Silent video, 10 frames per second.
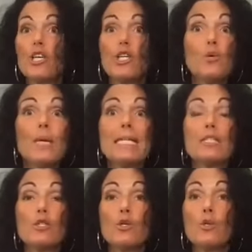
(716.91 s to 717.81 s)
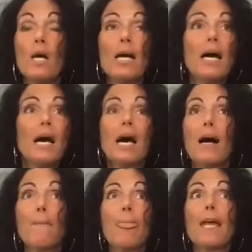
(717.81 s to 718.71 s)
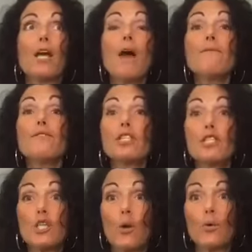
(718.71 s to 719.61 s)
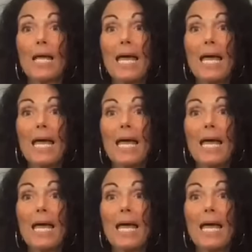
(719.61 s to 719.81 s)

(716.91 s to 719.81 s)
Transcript: you into a comfort zone.